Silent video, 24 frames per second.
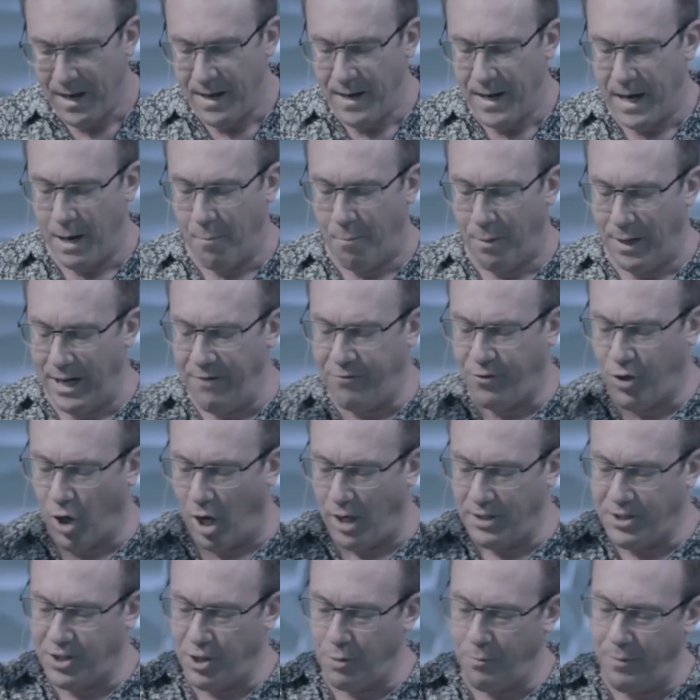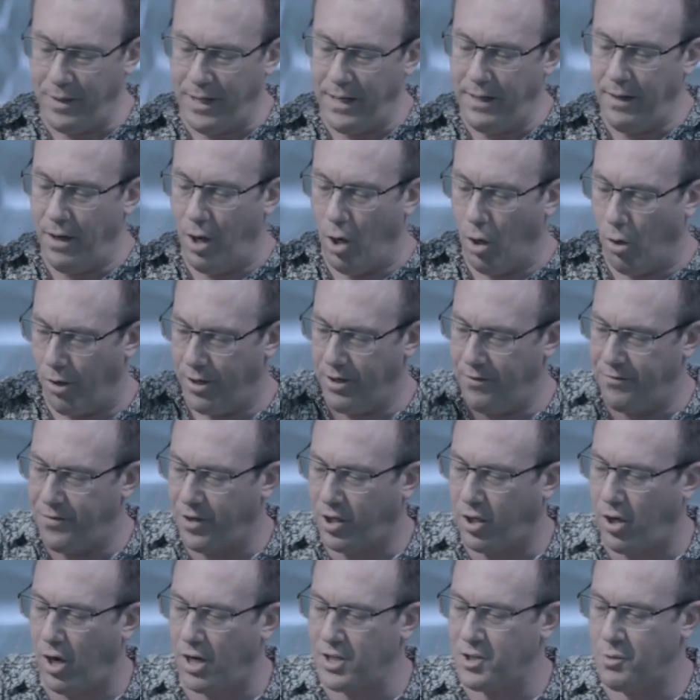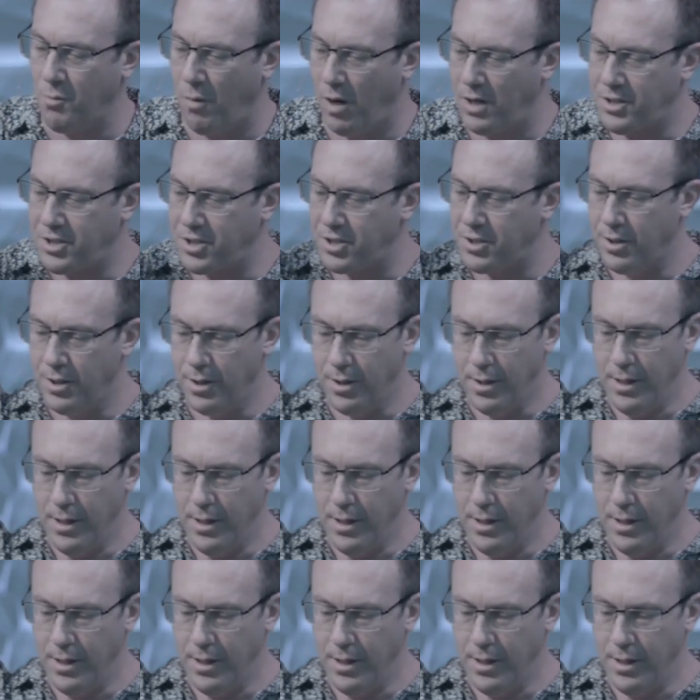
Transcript: He believed God to be Lord of the cosmos,